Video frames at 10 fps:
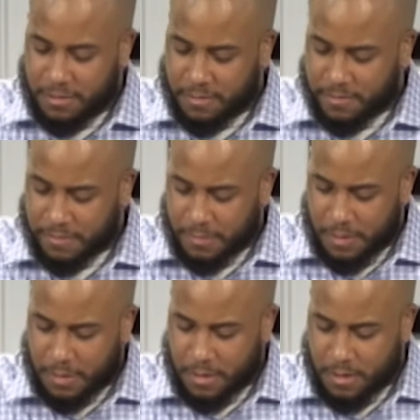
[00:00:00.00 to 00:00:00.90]

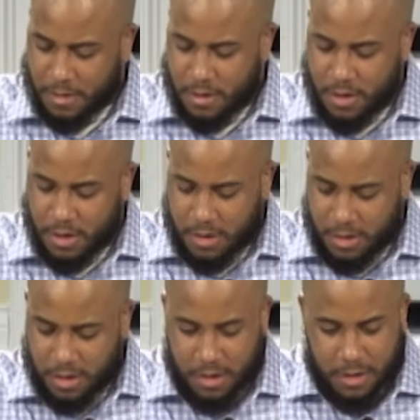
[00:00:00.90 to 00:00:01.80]

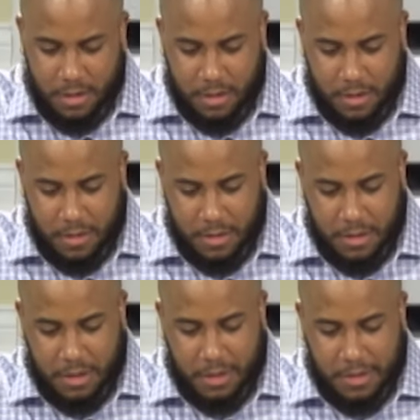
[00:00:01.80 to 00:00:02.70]

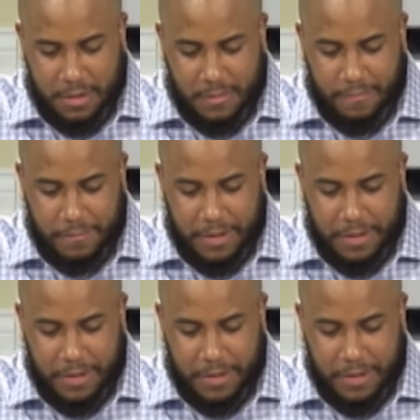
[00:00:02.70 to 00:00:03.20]
Nobody speaks.